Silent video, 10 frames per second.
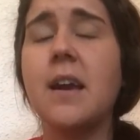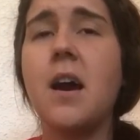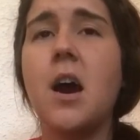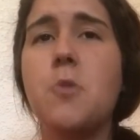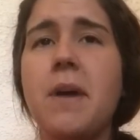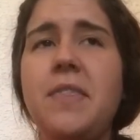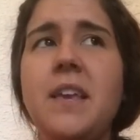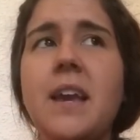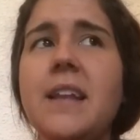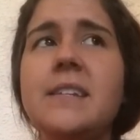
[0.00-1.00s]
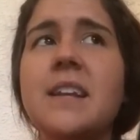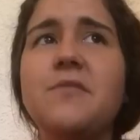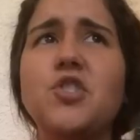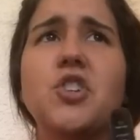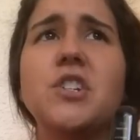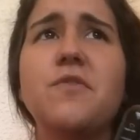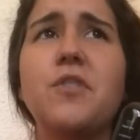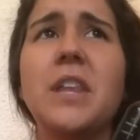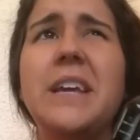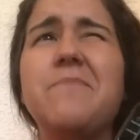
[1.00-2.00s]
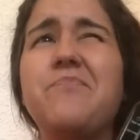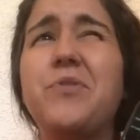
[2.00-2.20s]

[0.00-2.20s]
Um, I think I didn't have to charge it for like